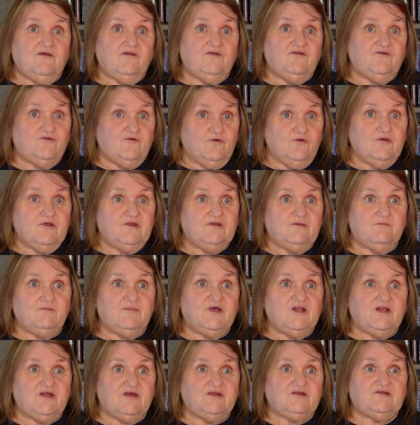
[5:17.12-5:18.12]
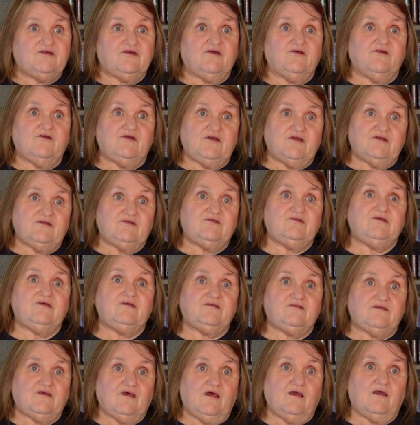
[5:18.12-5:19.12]
during the military and
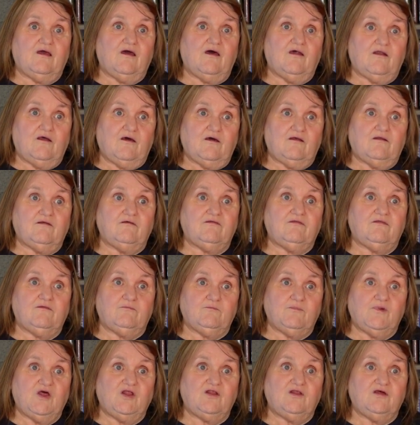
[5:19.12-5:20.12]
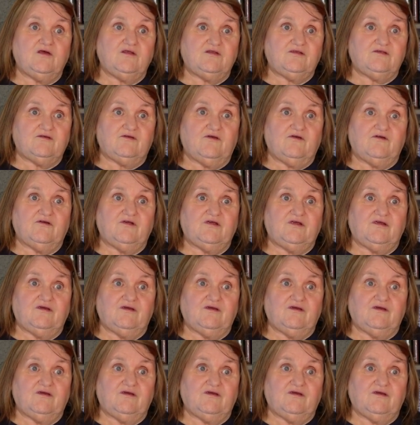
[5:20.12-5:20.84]
since I got out of the military.